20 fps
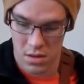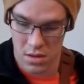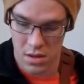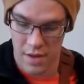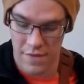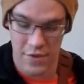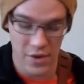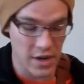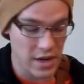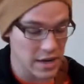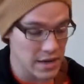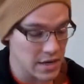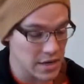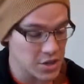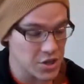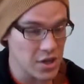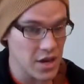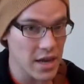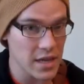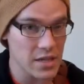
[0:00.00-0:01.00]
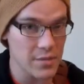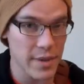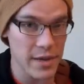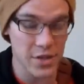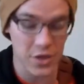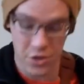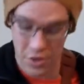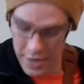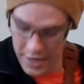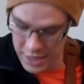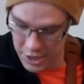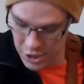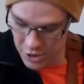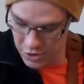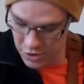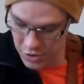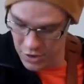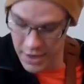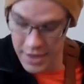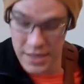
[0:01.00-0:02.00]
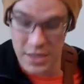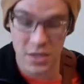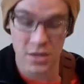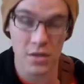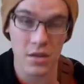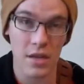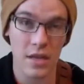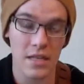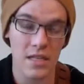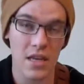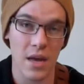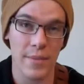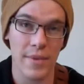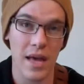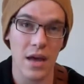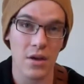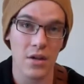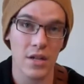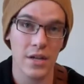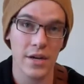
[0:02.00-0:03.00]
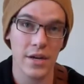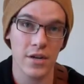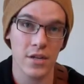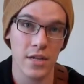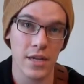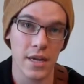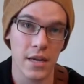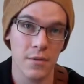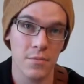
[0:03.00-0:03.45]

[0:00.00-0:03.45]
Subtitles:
If you need to adjust, make sure each string is coming out clearly.